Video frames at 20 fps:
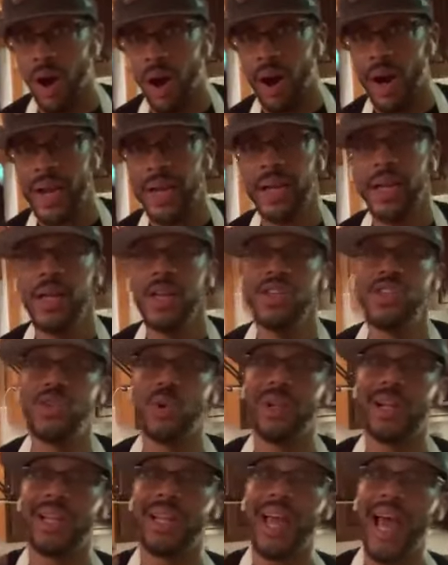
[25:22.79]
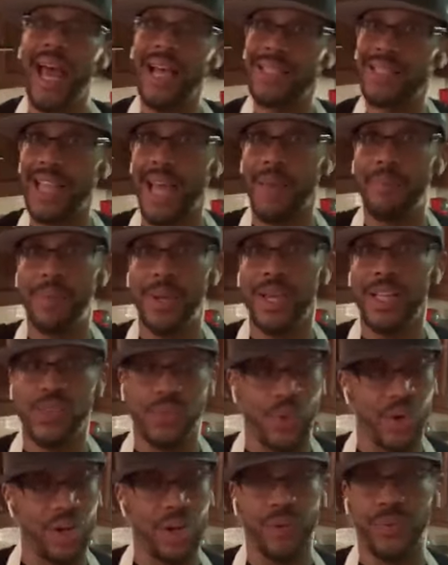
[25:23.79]
All right. So the last step
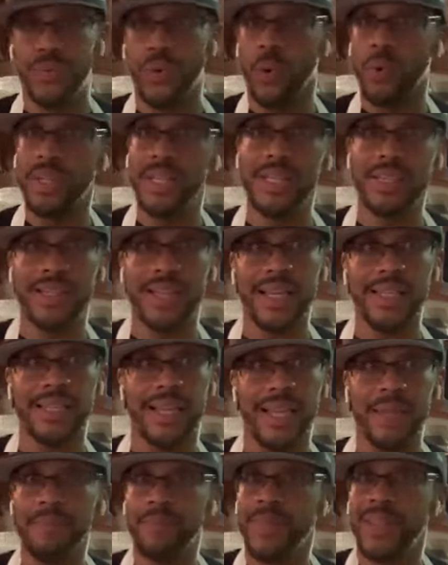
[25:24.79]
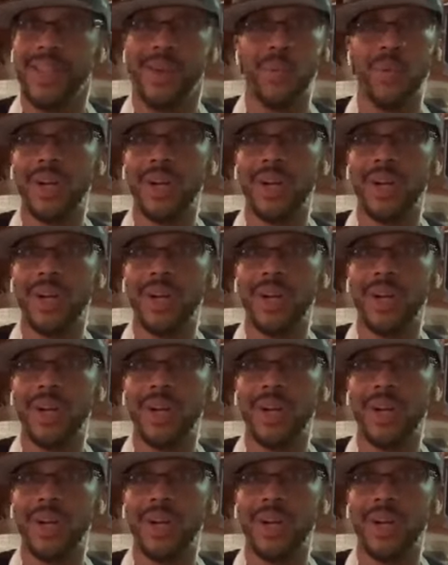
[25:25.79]
is we're going to fold these things in.